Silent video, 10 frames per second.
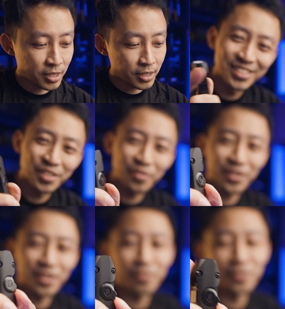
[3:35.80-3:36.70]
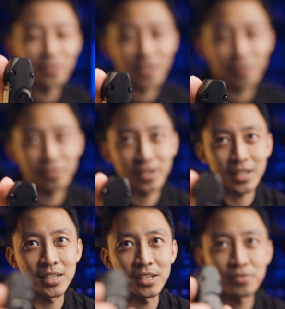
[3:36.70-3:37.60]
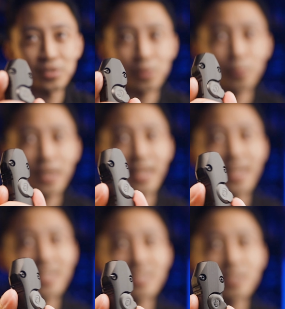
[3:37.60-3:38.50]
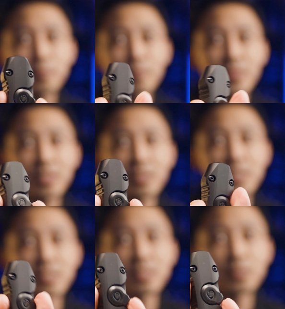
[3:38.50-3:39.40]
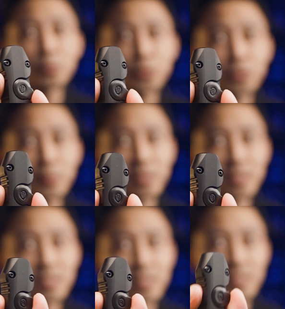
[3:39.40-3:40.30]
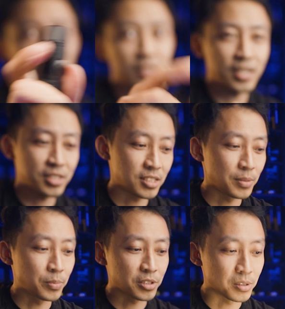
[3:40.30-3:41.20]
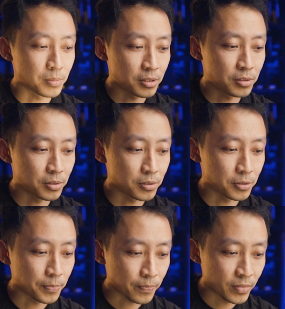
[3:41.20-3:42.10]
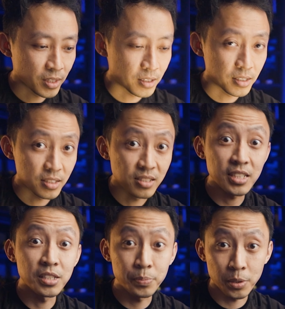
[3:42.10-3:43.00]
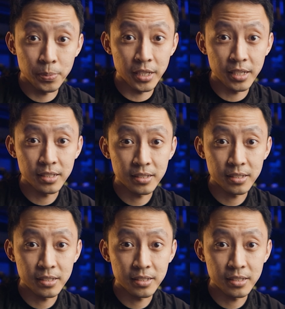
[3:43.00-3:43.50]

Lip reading: Like, so if you have gloves or wet hands, you're gonna lose grip on this. It's actually impossible to signal properly.